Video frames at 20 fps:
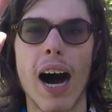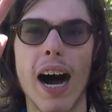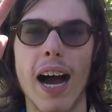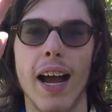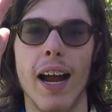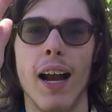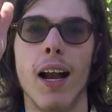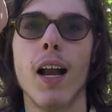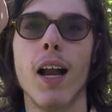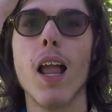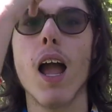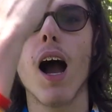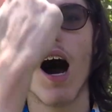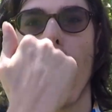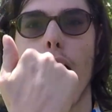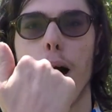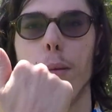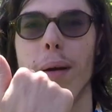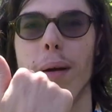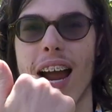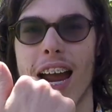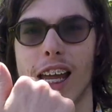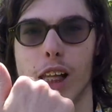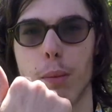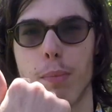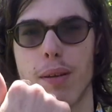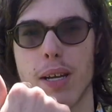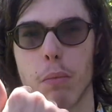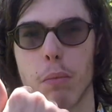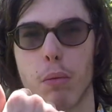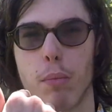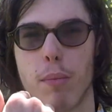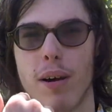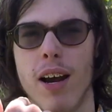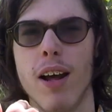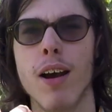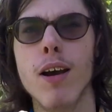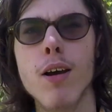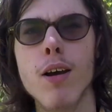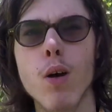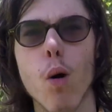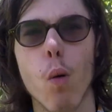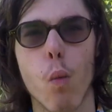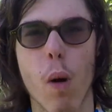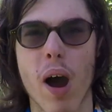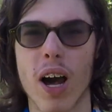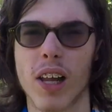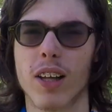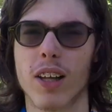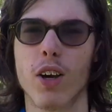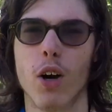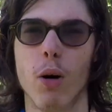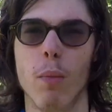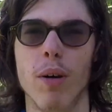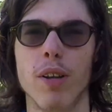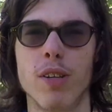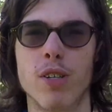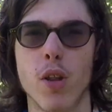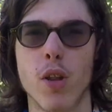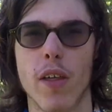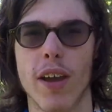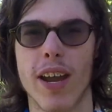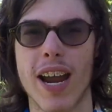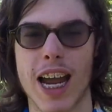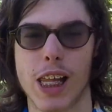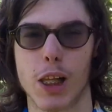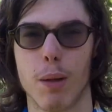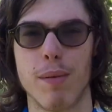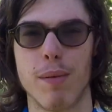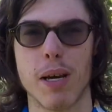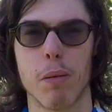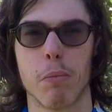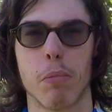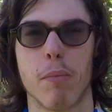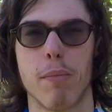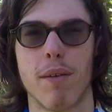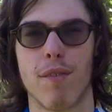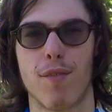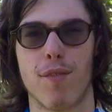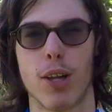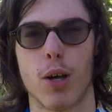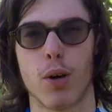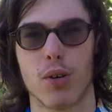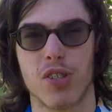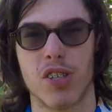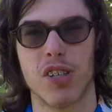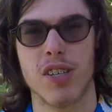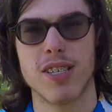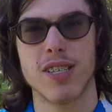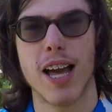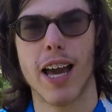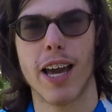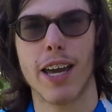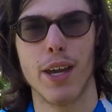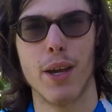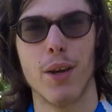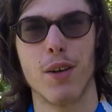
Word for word: Hi, I'm Kalab Templeman. Welcome to the Kalab Templeman Vlogs and Tech